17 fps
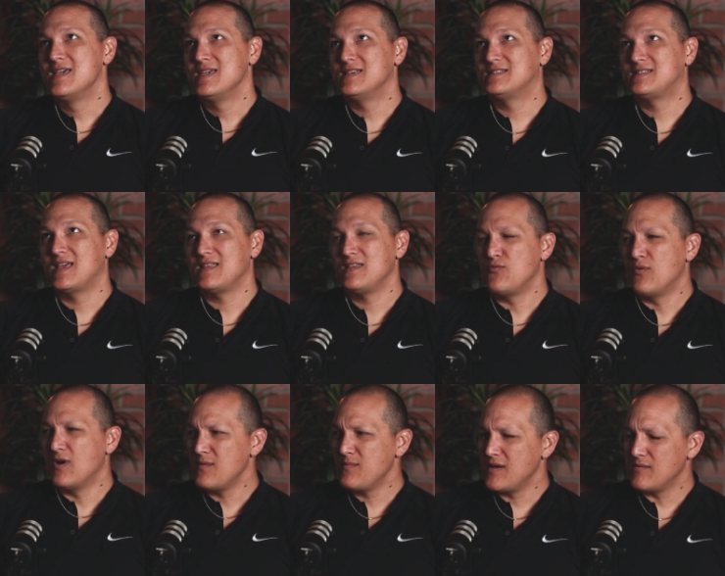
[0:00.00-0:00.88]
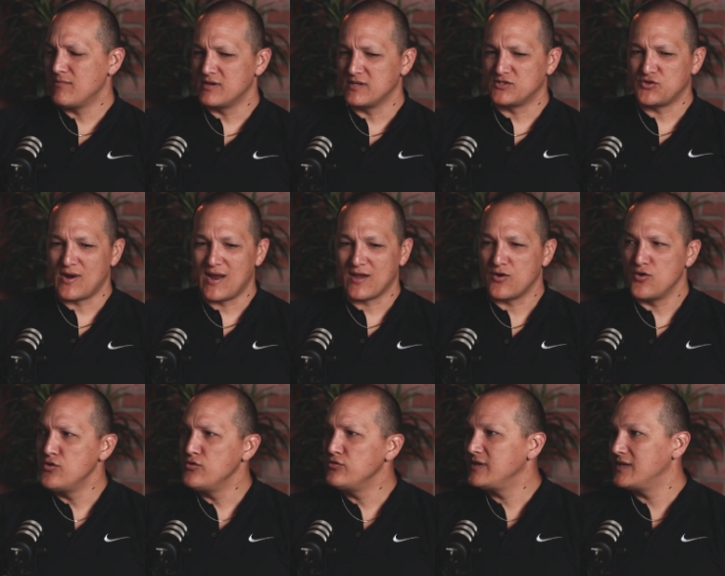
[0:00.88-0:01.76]
is that you want to be able to track
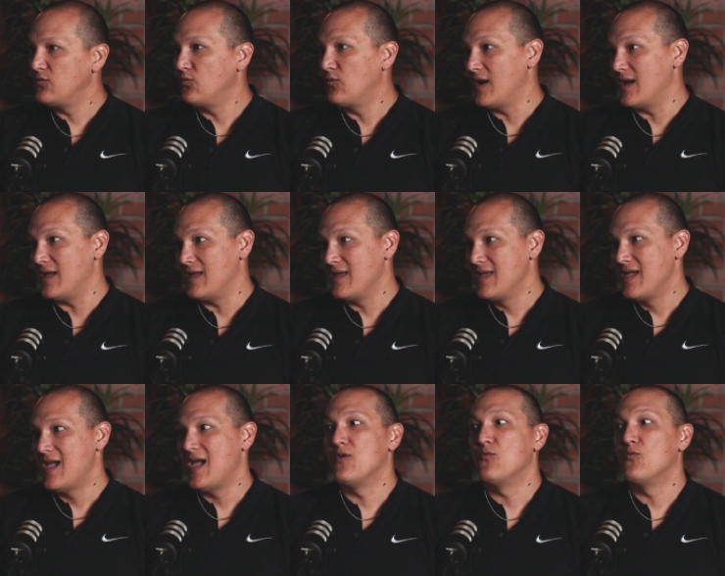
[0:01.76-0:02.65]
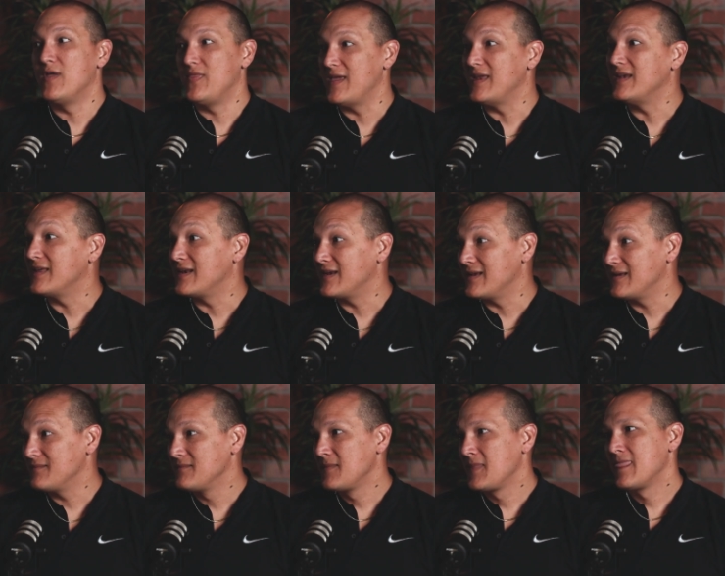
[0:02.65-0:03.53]
who did what and when they did
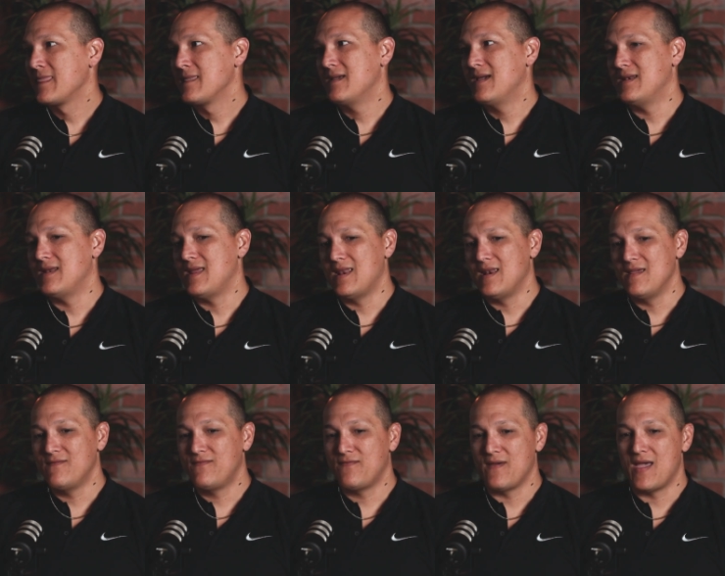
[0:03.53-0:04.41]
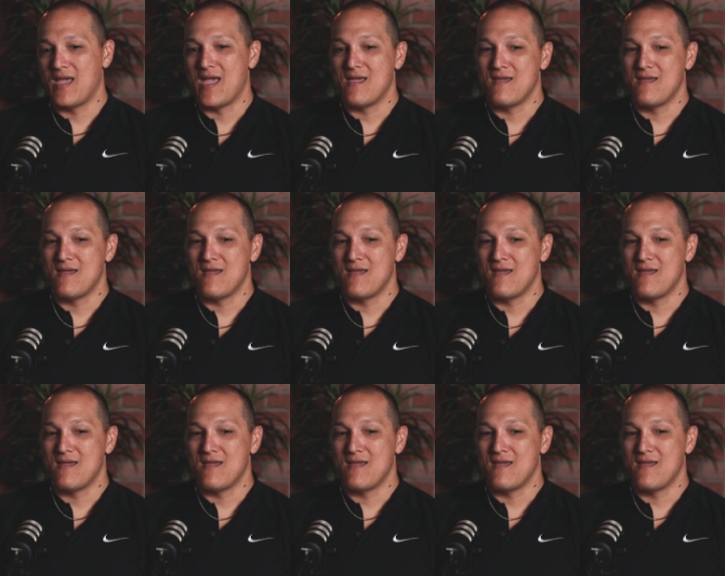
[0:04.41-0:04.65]
it. And if